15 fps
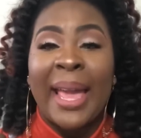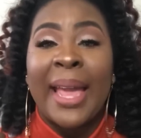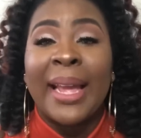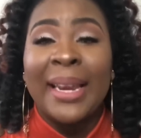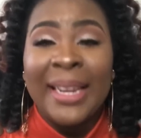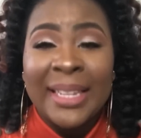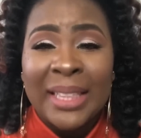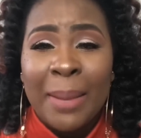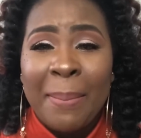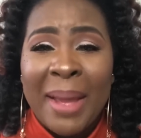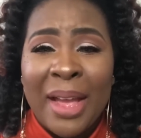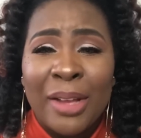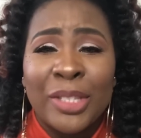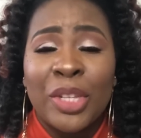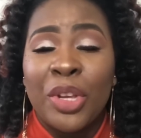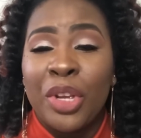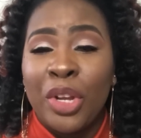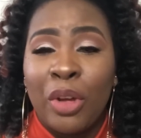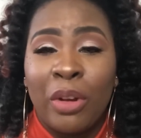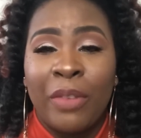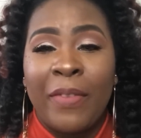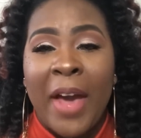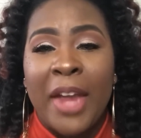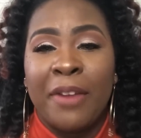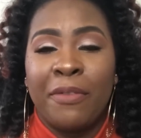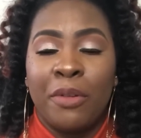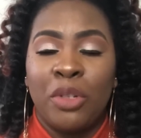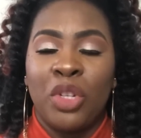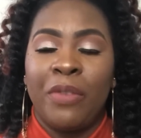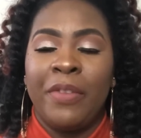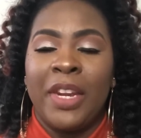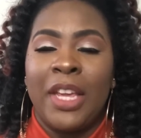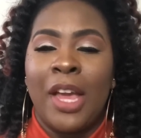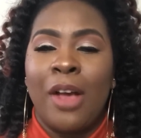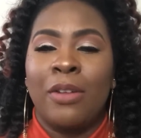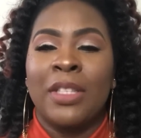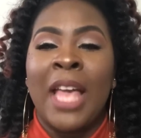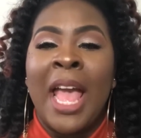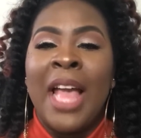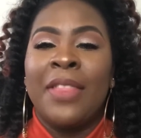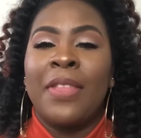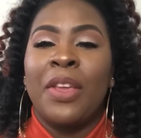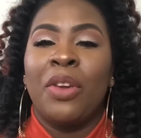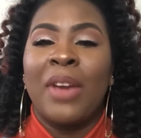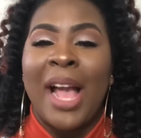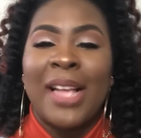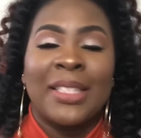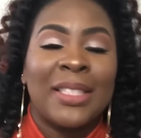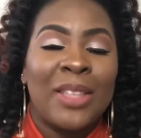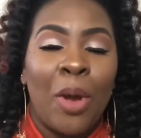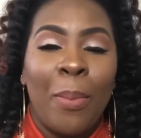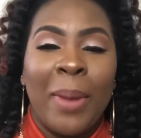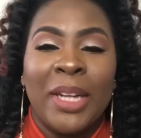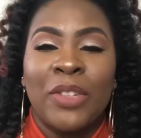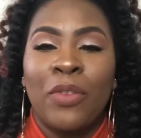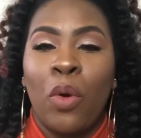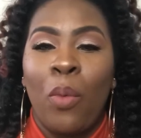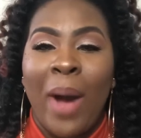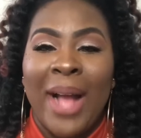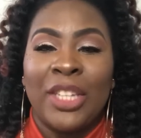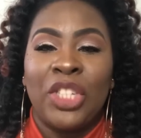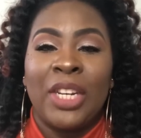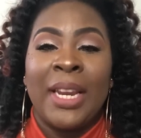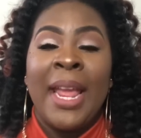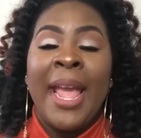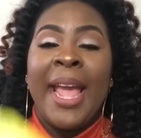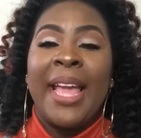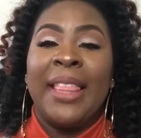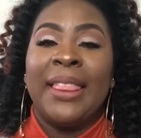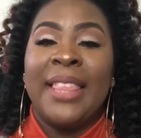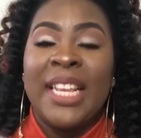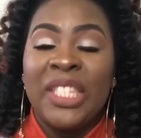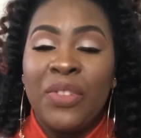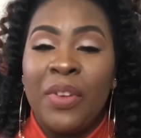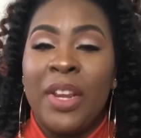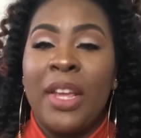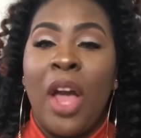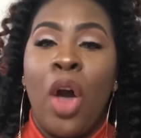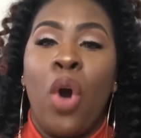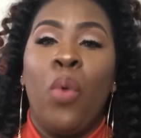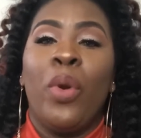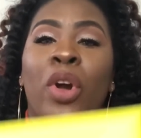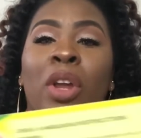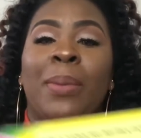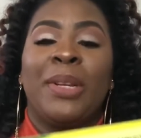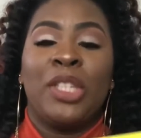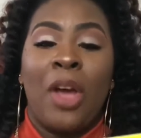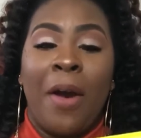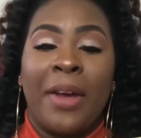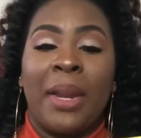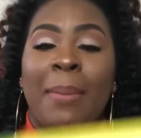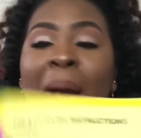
and click the bell so you're notified of future videos. Thank you guys so much for watching. In this video, we're going to be talking